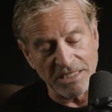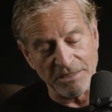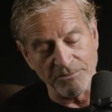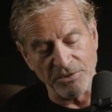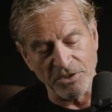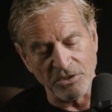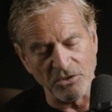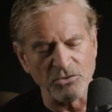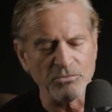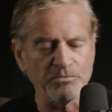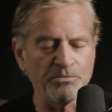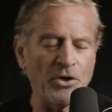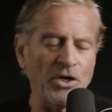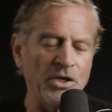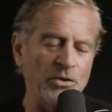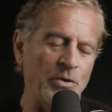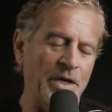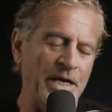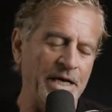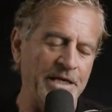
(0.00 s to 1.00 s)
it said, but look,
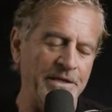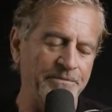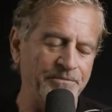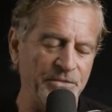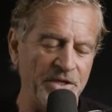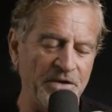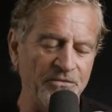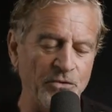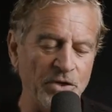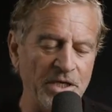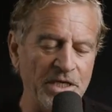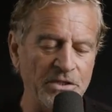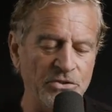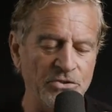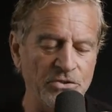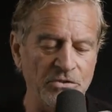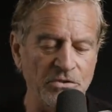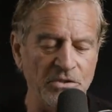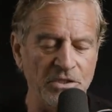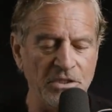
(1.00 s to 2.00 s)
by the way, if we
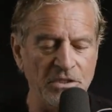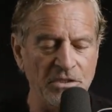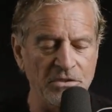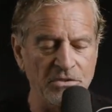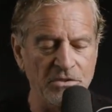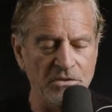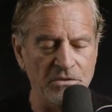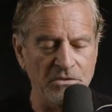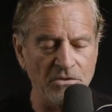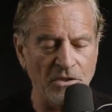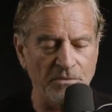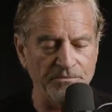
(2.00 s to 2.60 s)
get to the